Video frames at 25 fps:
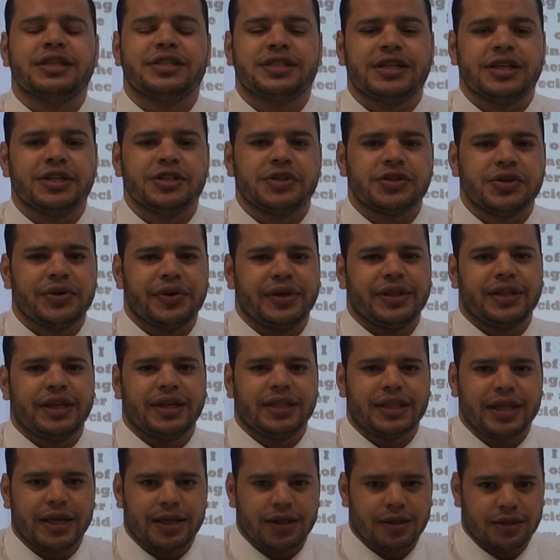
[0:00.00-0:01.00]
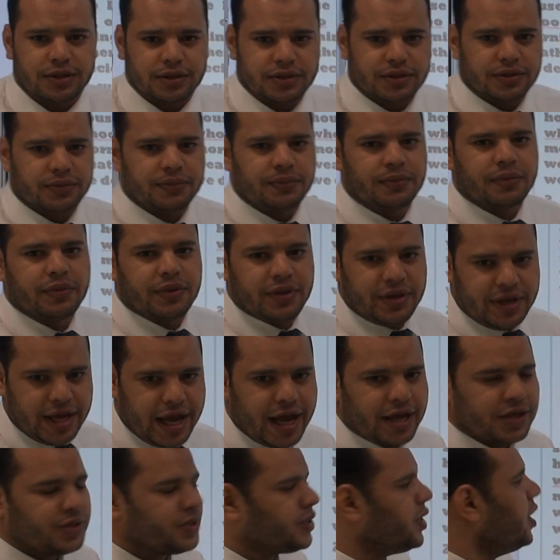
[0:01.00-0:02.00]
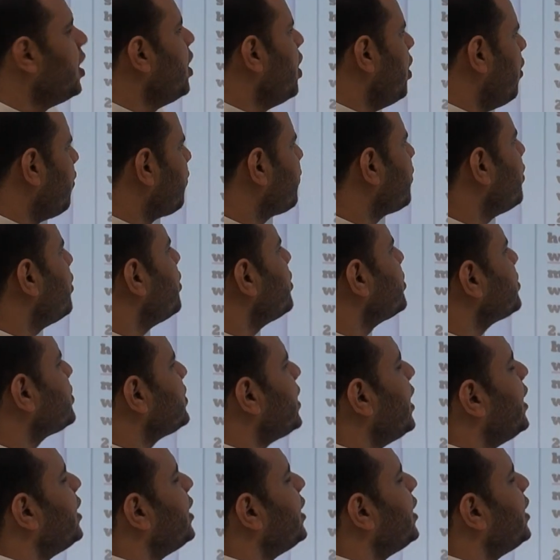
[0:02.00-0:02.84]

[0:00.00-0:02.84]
sensory details? Yes, of course